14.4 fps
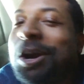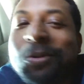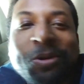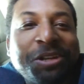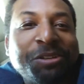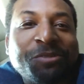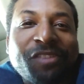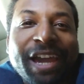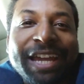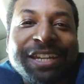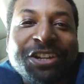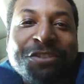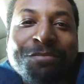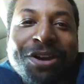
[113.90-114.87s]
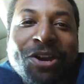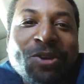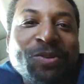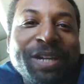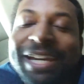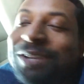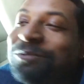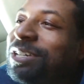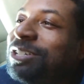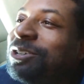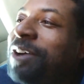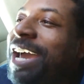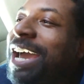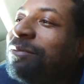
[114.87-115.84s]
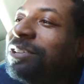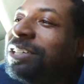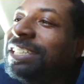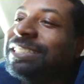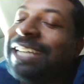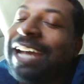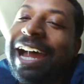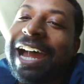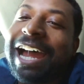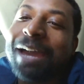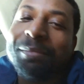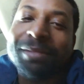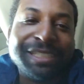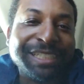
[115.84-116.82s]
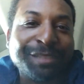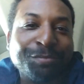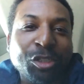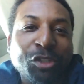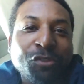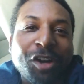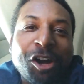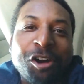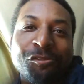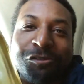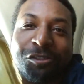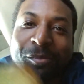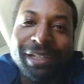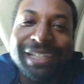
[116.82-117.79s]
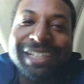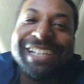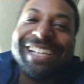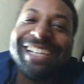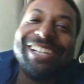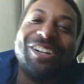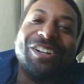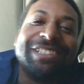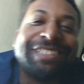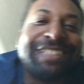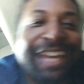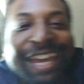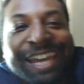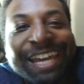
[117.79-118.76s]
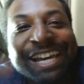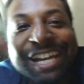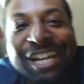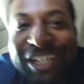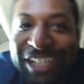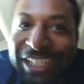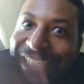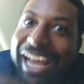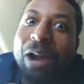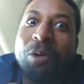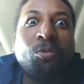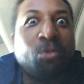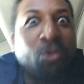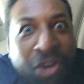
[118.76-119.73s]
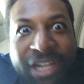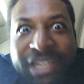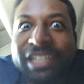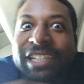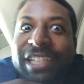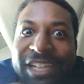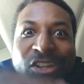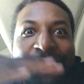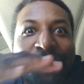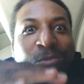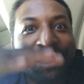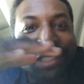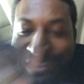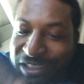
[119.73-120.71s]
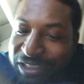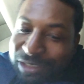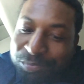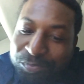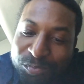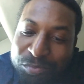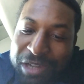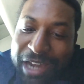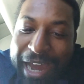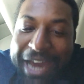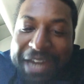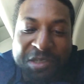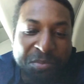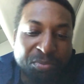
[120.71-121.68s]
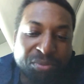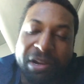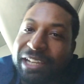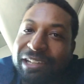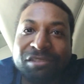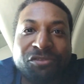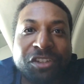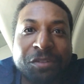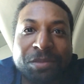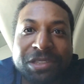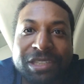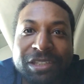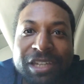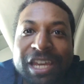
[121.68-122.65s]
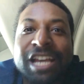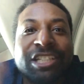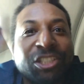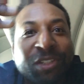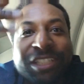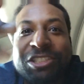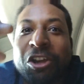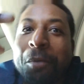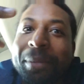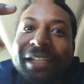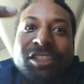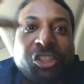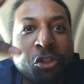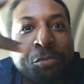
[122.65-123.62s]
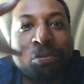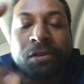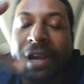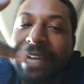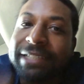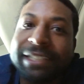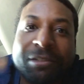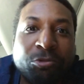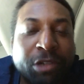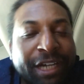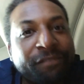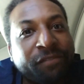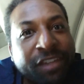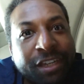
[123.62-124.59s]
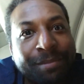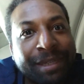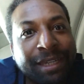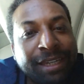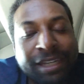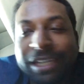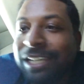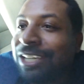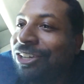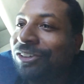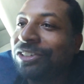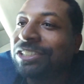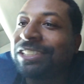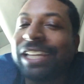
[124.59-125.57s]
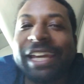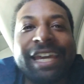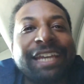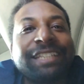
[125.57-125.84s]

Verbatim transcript: wanna fight no more and we gonna have a good time and just move on from it. You know what I'm saying? Cause I wanna get her with this condom prank. You feel me? So it's gonna be two pranks in one, feel me? You know what I'm saying?